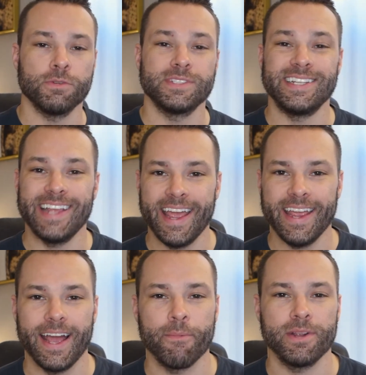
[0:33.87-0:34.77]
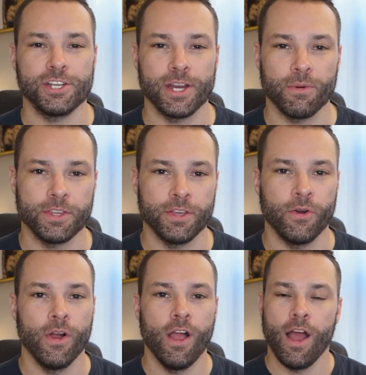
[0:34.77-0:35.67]
today, I'm gonna share with
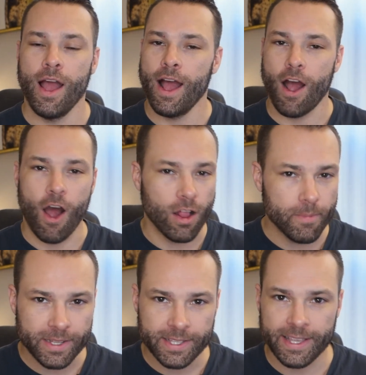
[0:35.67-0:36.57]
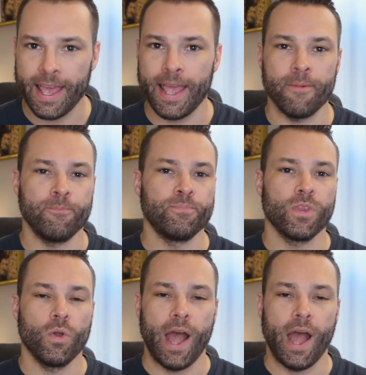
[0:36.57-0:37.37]
you all about the game,